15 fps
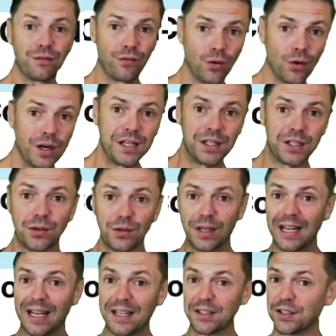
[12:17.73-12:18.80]
for
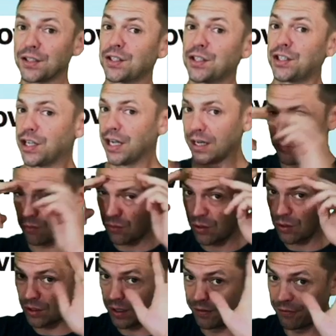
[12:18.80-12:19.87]
history and just
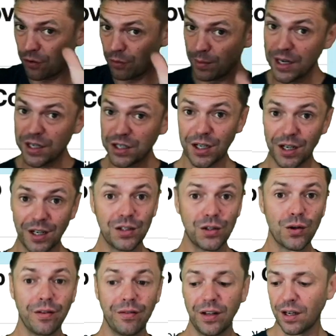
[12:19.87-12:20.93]
general information and
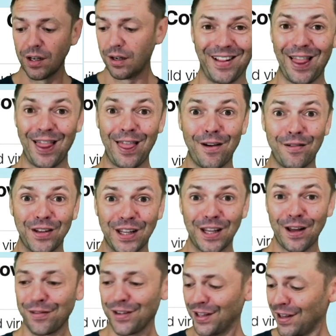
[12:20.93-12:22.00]
trivia. Love it,
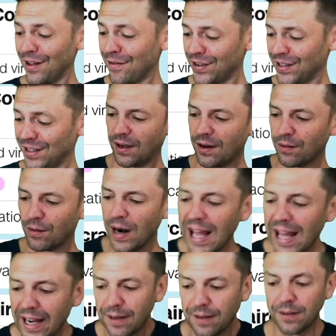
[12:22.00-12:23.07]
love it, love it. All
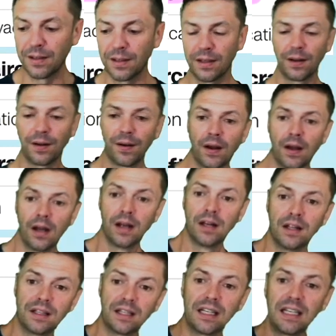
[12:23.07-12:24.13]
right.
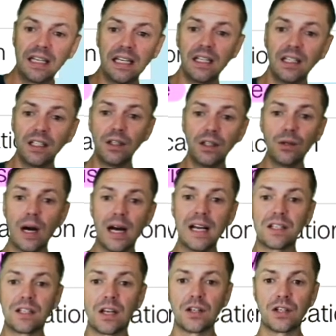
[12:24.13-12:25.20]
The EU
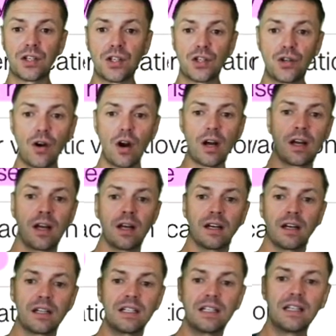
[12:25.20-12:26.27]
has struck
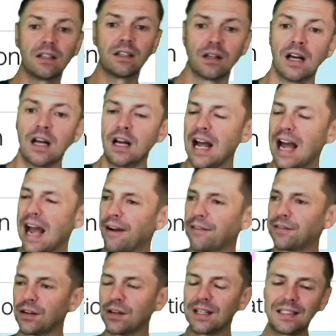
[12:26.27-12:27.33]
a deal
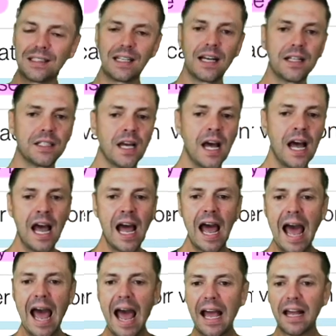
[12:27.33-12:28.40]
after intense
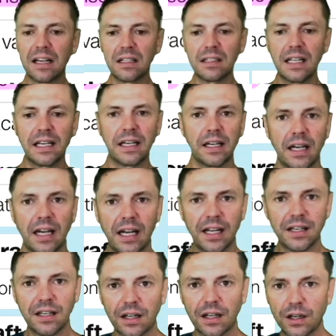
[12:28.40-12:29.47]
haggling
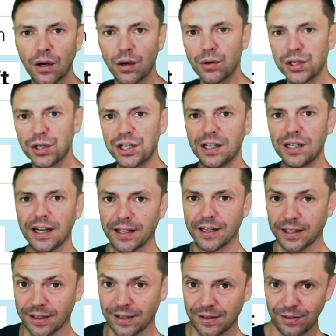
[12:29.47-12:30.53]
and
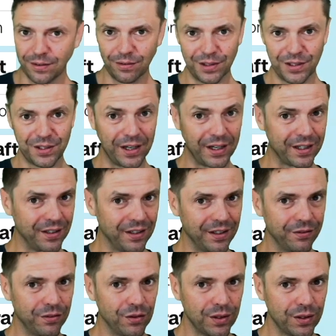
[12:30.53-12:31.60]
negotiating. Recycling
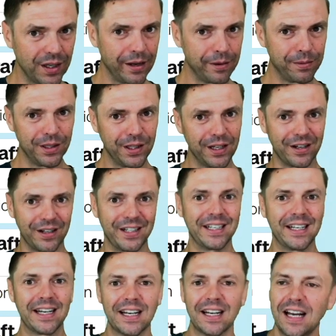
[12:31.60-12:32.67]
vocabulary, yeah?